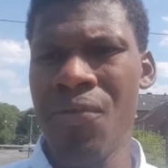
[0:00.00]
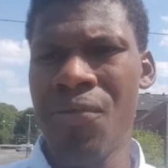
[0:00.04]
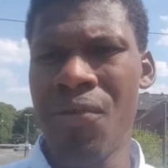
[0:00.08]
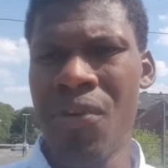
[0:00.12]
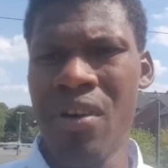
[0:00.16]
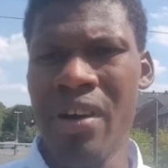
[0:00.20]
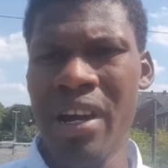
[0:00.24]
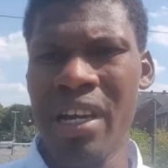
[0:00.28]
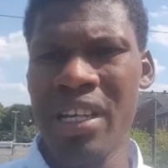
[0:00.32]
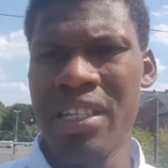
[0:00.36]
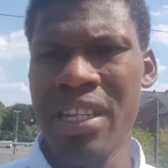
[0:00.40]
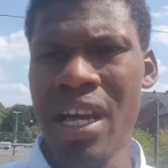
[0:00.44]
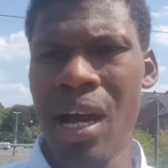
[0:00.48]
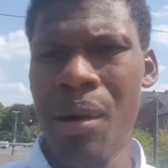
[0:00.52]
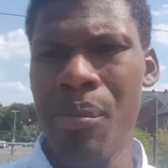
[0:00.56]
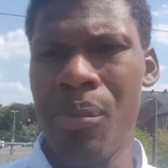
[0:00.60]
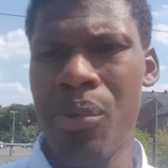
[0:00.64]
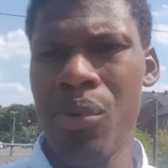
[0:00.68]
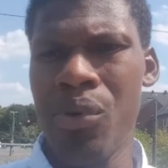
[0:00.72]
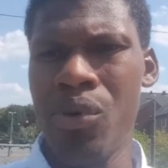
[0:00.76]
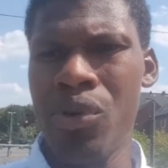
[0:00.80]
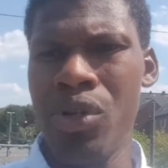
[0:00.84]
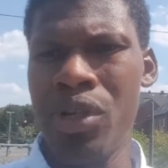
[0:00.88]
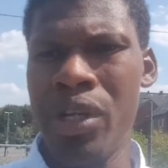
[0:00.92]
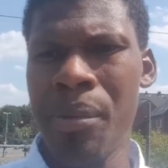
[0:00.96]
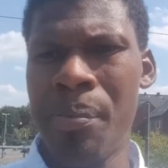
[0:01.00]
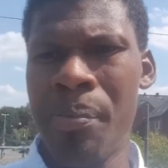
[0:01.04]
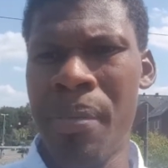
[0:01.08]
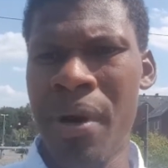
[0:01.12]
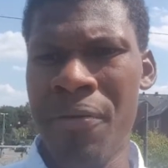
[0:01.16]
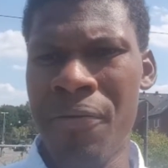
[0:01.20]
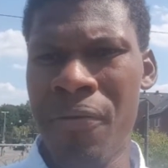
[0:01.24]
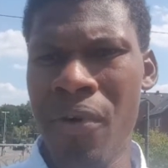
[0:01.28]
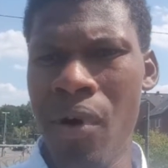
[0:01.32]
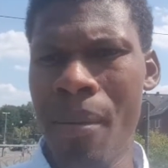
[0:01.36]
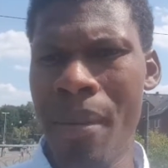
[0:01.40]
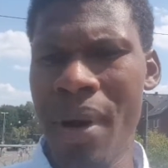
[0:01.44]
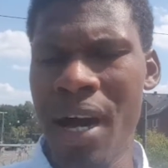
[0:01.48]
For example, the
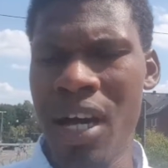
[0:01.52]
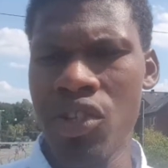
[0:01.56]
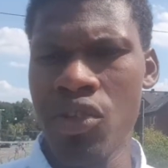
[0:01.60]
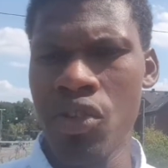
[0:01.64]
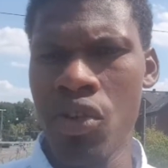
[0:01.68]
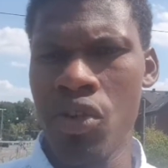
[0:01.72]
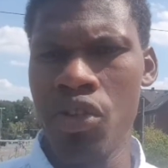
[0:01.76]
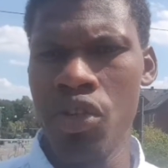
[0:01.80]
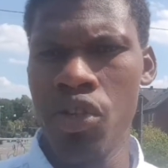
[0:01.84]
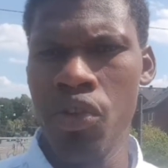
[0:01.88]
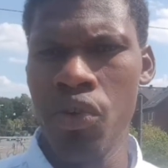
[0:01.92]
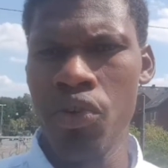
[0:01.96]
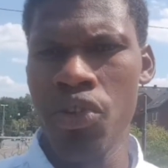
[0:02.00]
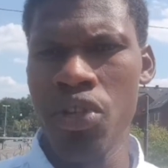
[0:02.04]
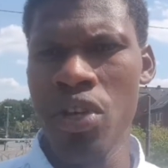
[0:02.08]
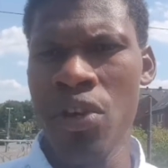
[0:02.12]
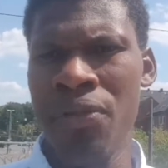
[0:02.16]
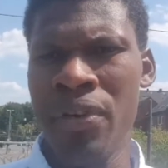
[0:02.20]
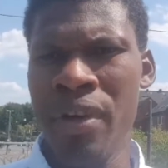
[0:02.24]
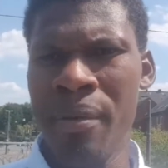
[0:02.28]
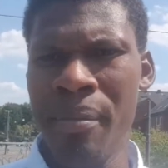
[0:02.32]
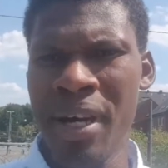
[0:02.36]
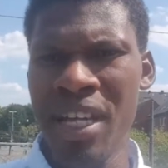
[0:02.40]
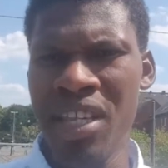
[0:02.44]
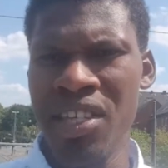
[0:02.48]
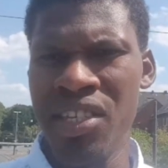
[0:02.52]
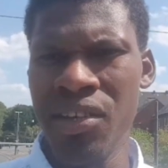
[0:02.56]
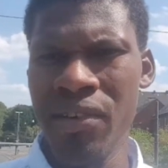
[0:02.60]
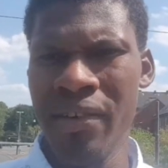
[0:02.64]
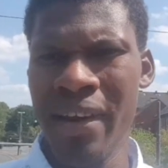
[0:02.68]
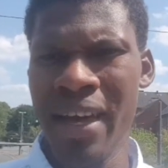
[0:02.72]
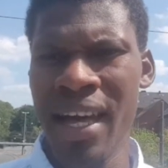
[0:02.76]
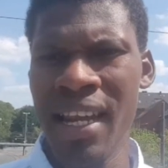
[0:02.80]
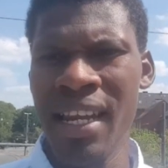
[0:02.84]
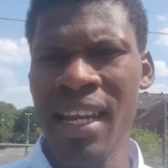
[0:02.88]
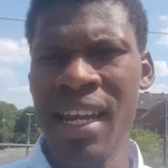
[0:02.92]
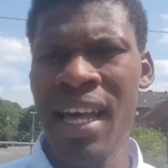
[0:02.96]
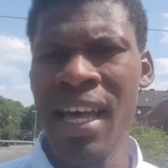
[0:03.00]
performance or the use of a
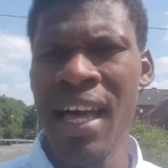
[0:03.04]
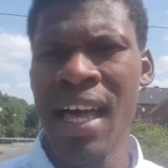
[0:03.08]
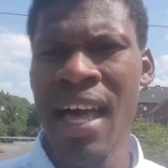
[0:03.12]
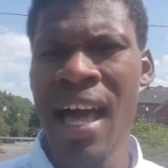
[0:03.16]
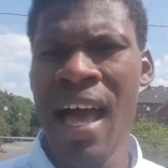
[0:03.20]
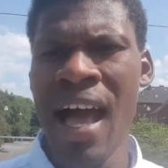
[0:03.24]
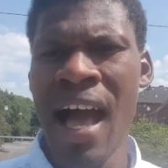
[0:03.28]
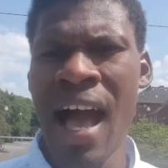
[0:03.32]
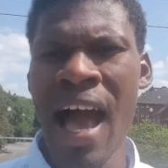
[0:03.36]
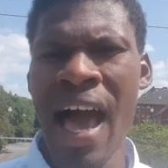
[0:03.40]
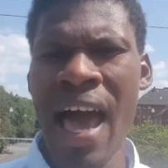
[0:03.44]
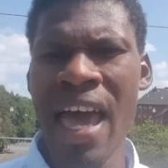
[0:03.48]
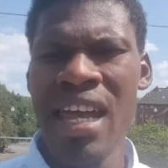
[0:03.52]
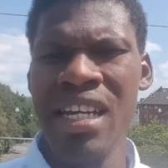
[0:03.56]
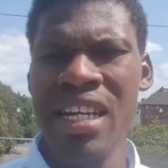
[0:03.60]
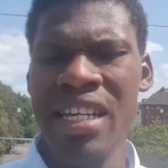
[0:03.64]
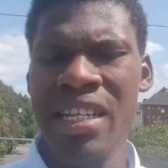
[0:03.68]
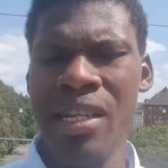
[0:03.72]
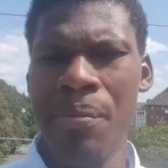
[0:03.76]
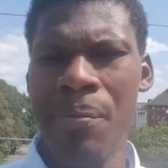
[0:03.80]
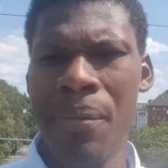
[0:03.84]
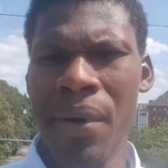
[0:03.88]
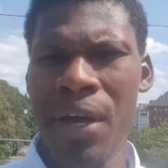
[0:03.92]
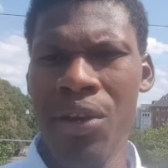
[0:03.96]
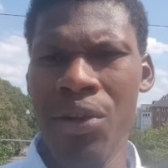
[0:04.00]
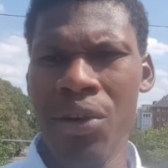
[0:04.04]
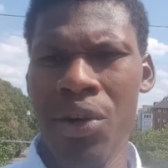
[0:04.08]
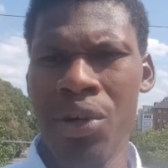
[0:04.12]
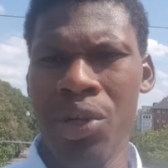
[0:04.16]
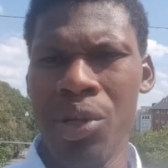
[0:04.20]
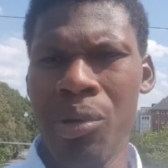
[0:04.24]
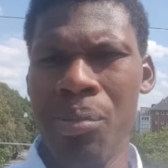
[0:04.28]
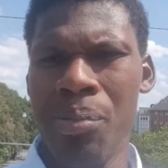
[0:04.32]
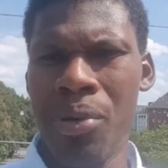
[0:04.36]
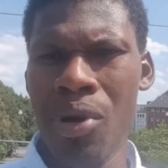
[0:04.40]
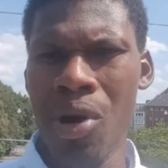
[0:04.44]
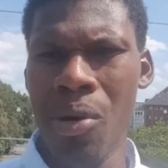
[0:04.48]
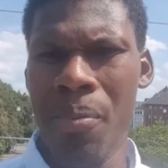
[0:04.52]
material highly depend
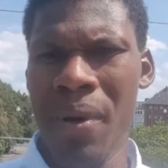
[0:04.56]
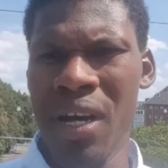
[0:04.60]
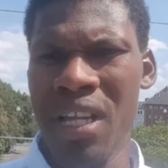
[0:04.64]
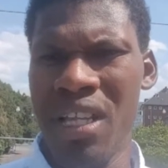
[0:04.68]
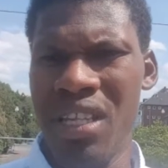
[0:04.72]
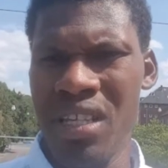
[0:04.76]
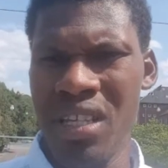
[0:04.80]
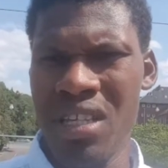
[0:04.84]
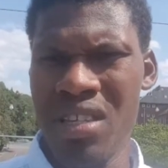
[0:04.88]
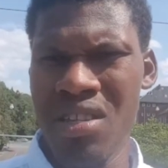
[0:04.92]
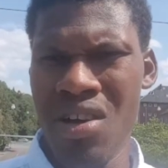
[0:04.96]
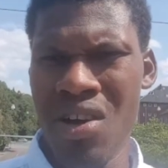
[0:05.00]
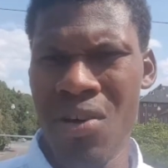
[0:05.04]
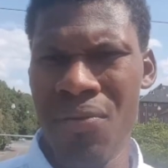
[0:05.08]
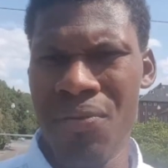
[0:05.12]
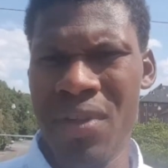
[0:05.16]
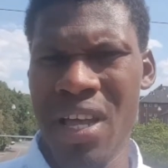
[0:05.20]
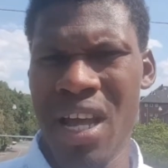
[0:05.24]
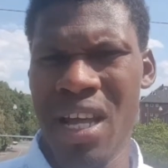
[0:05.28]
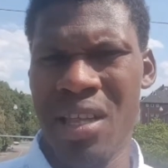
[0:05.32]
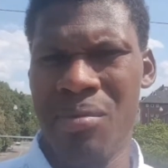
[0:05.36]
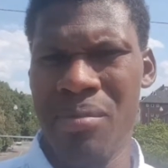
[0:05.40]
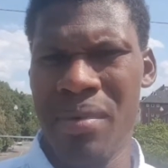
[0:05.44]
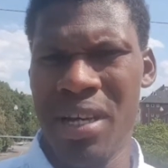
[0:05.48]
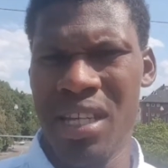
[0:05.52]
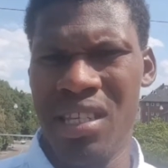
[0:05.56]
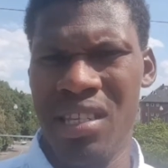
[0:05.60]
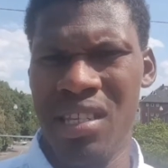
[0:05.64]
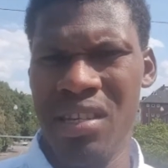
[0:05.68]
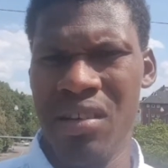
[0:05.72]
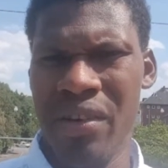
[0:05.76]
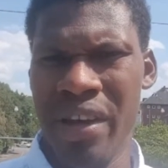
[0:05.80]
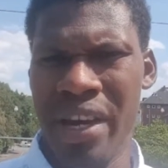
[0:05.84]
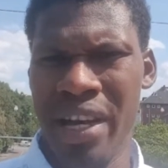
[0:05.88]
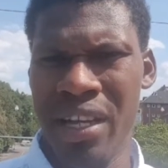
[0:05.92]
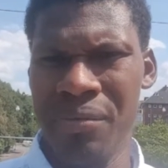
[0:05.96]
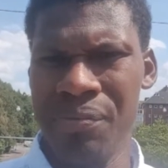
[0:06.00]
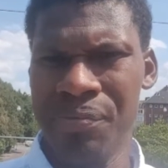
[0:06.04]
on the properties of that
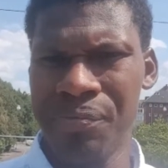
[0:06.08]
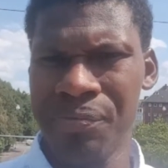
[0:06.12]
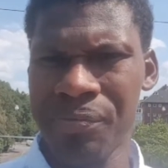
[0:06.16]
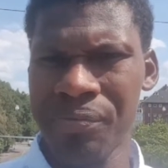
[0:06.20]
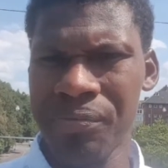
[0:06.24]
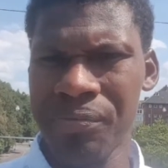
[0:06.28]
material.